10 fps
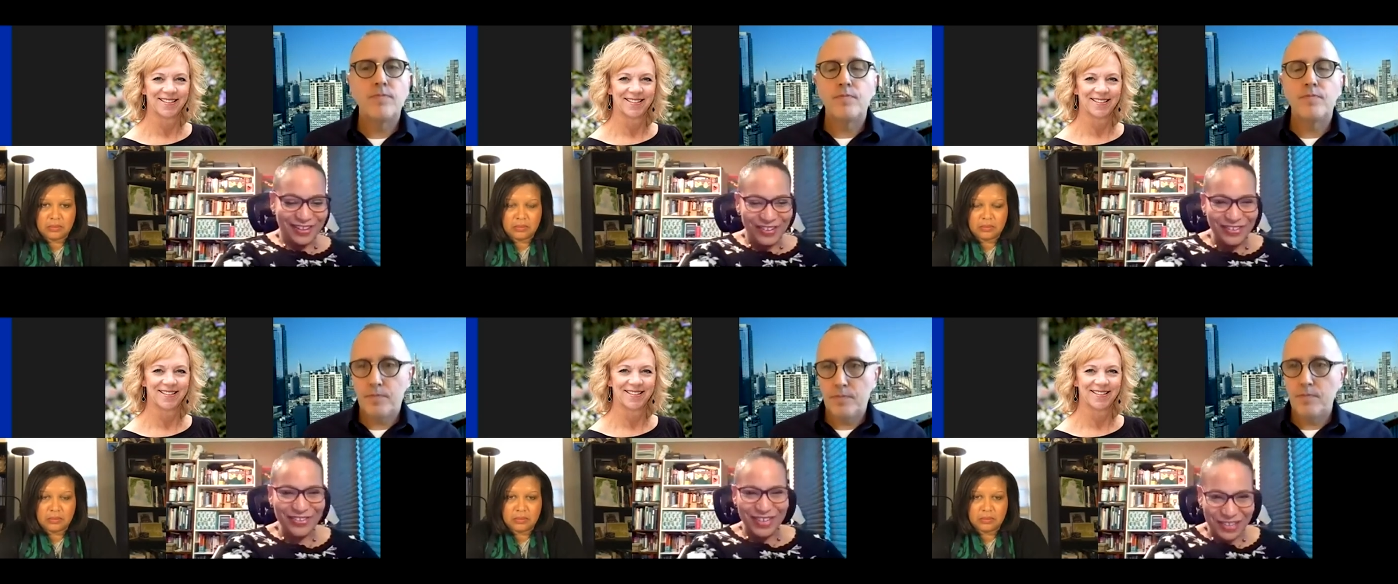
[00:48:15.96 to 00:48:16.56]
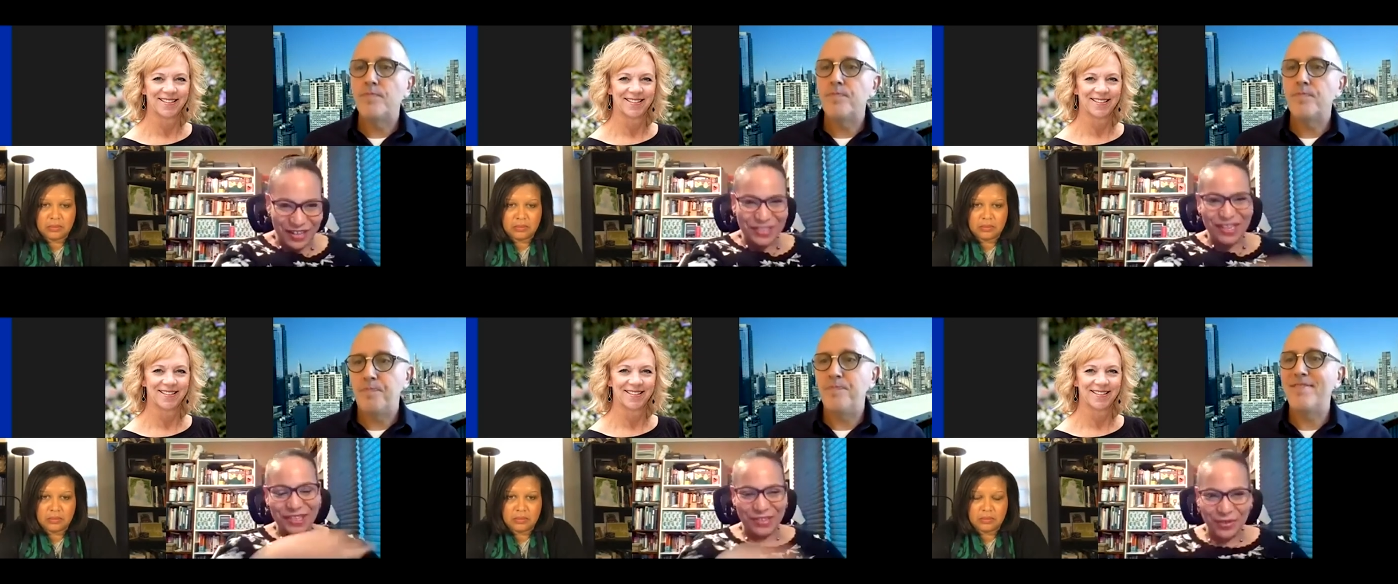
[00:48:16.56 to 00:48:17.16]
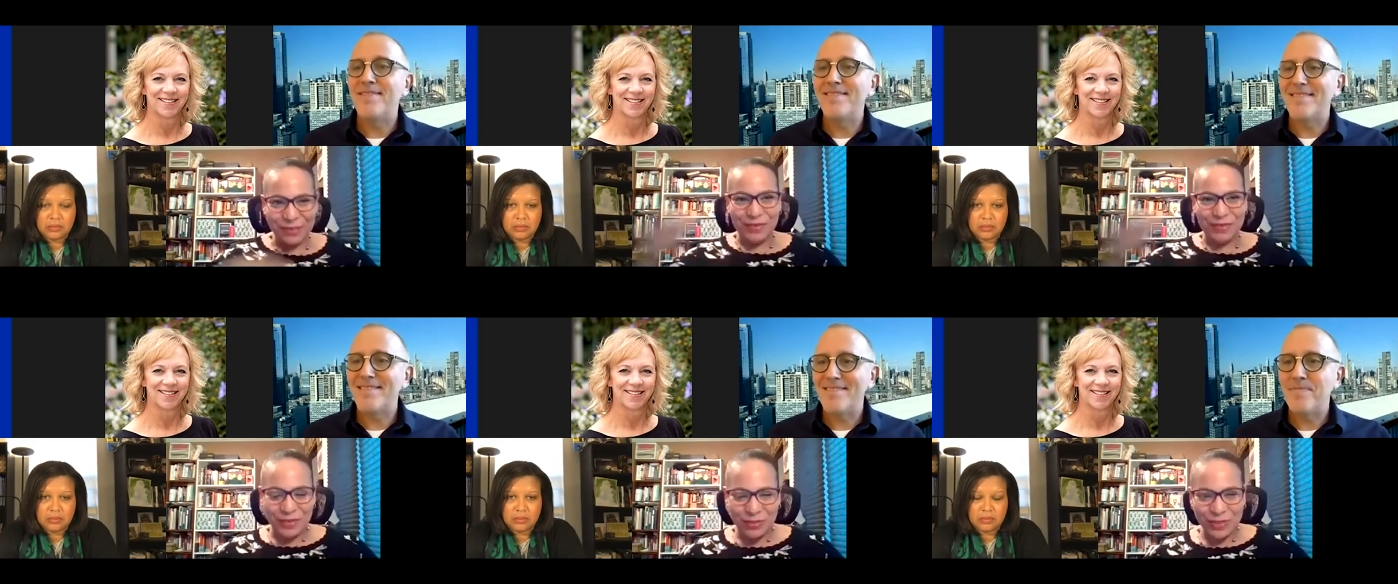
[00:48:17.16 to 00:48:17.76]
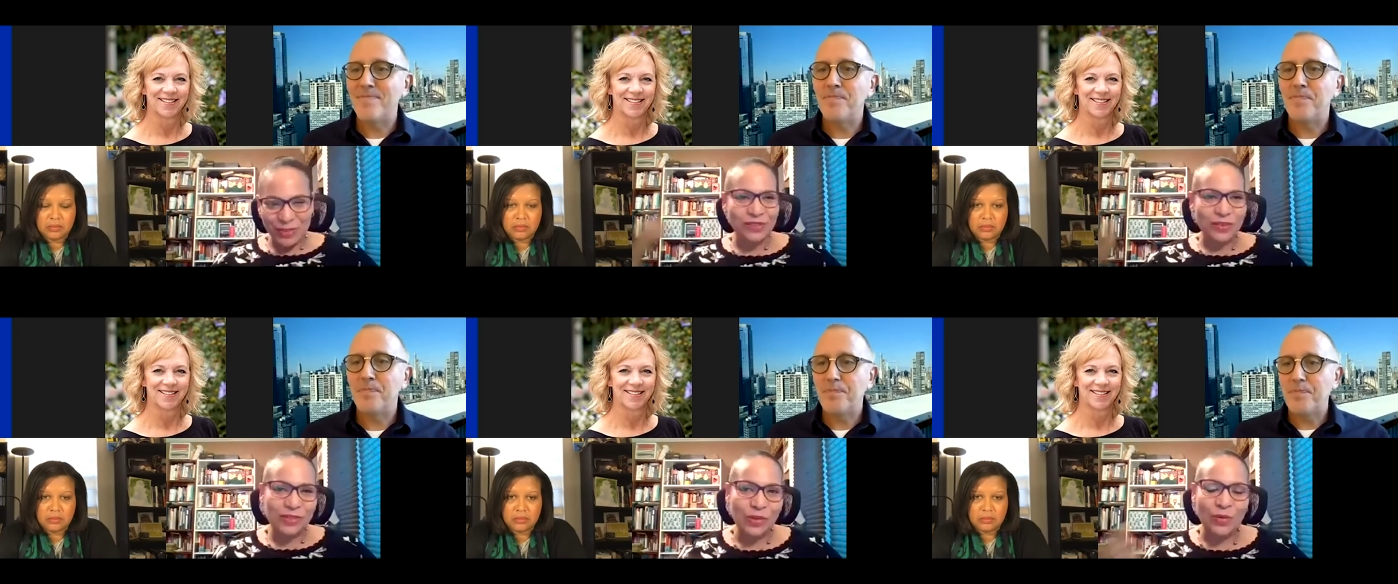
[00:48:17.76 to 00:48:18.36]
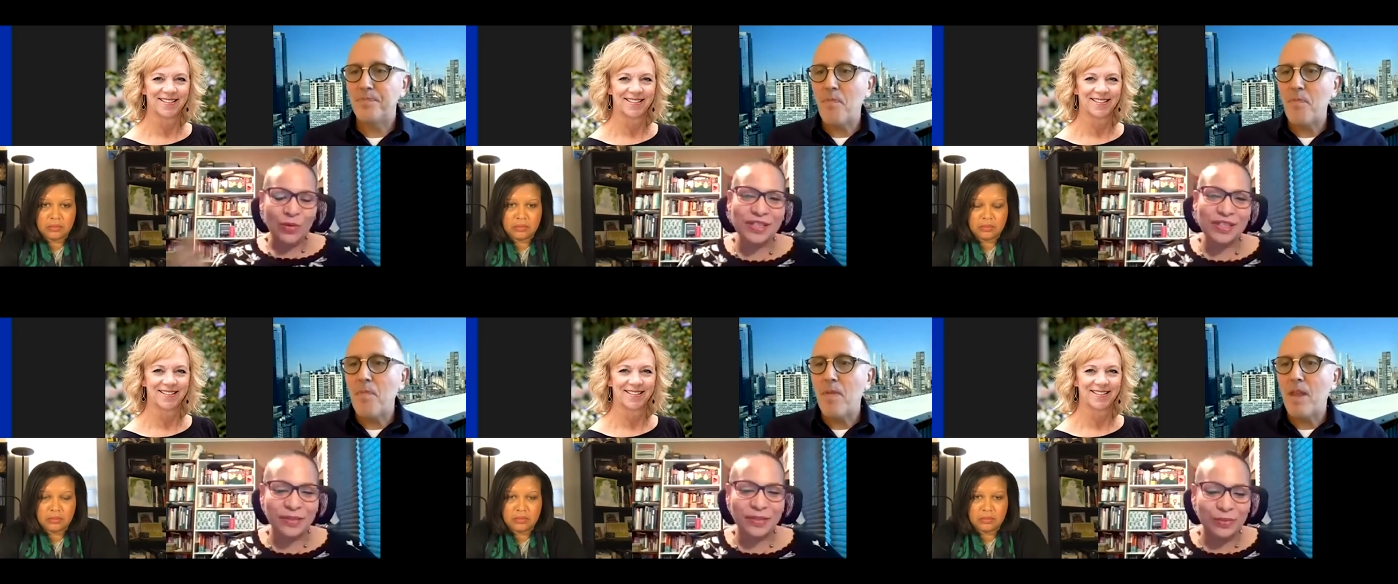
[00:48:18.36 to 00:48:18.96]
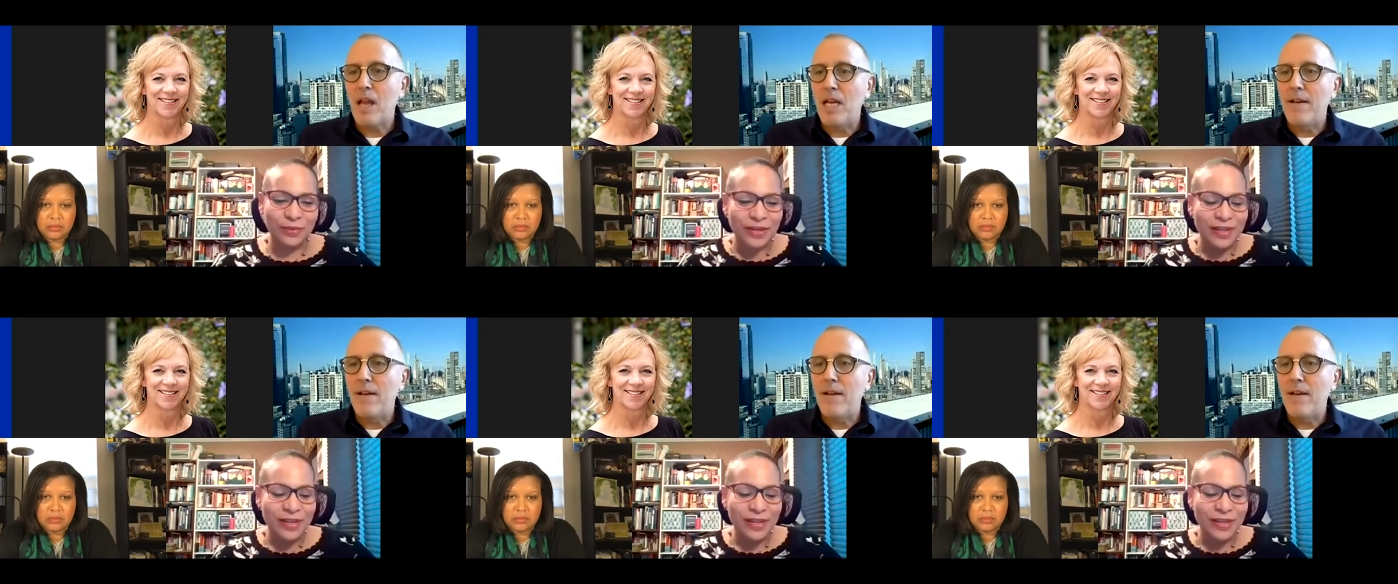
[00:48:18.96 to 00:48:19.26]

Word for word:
Speaker 1: you assess, you implement, you change. So it's always cyclical.